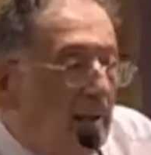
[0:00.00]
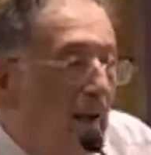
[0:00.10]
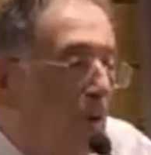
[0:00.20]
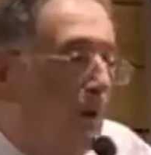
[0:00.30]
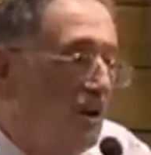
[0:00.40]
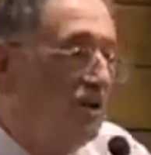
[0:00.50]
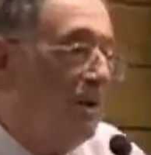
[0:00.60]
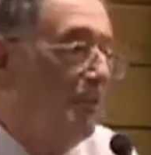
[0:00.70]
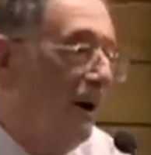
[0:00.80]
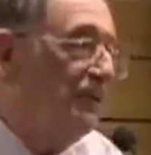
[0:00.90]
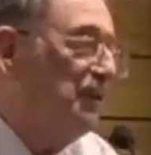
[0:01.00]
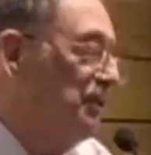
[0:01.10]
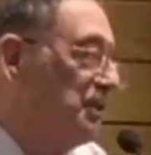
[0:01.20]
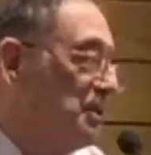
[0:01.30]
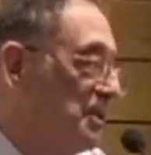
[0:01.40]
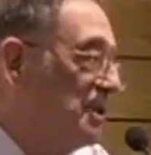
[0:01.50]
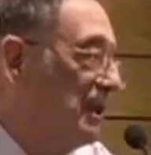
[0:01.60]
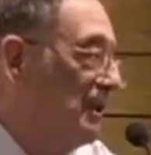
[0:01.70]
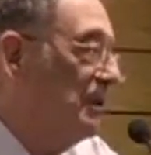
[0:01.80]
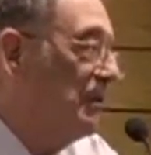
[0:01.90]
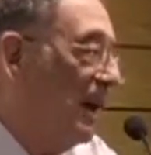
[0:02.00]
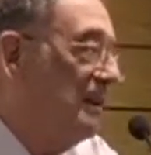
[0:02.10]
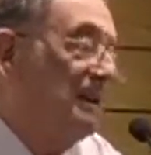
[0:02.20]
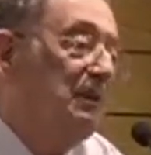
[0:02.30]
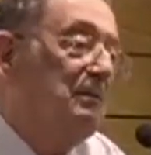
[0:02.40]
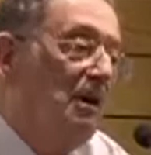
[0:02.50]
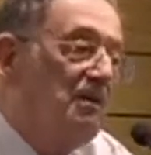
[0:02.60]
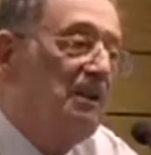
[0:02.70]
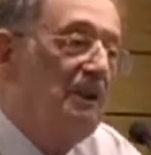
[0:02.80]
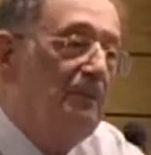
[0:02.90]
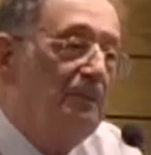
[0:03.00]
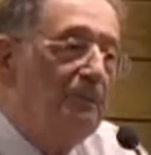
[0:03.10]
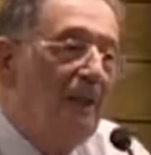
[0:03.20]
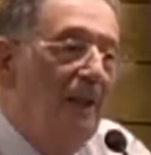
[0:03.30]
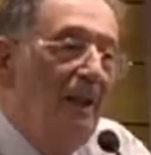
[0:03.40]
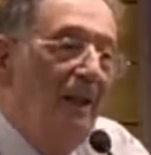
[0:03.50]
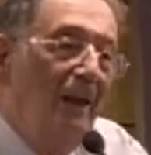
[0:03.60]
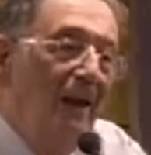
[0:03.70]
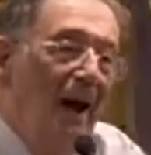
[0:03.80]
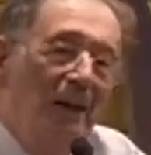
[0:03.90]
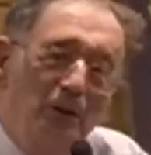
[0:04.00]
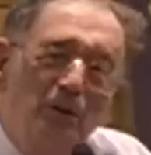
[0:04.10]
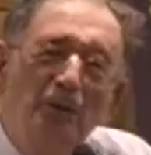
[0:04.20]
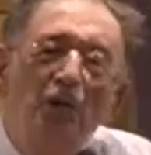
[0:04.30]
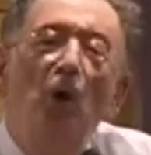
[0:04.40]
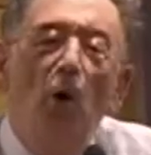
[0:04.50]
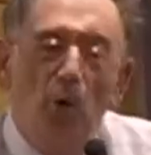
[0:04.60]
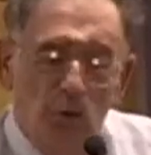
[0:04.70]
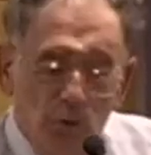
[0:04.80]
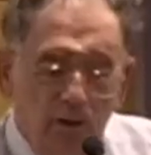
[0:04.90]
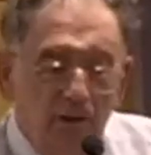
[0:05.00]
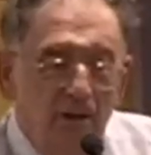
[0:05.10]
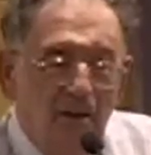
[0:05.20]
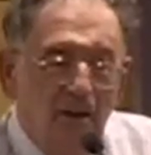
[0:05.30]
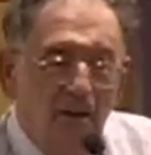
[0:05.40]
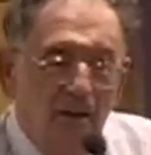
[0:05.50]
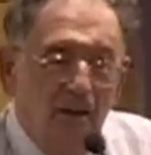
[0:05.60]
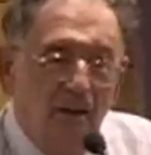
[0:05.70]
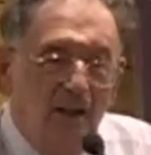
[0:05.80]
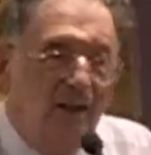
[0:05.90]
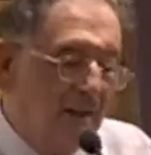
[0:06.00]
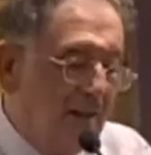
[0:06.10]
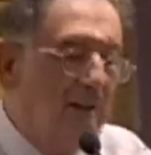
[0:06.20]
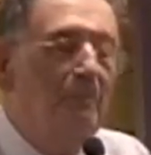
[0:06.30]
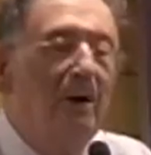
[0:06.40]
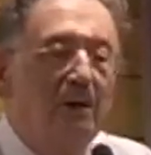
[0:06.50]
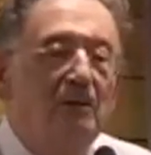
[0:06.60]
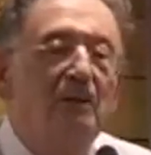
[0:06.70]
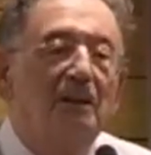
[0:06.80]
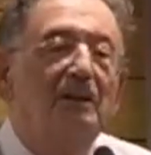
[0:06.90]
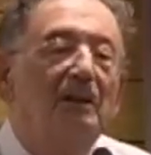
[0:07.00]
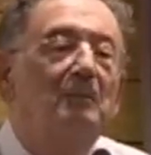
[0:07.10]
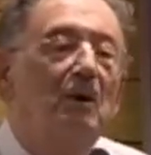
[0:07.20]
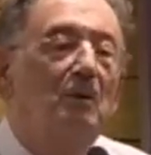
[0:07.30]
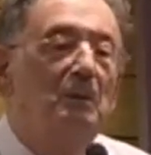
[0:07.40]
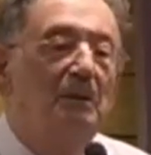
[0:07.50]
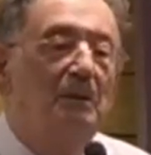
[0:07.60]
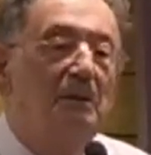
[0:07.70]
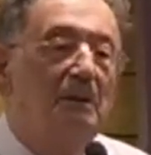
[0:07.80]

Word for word: Now, was the Mufti of Jerusalem a radical Muslim? I don't know. And I'll come back to that in a moment.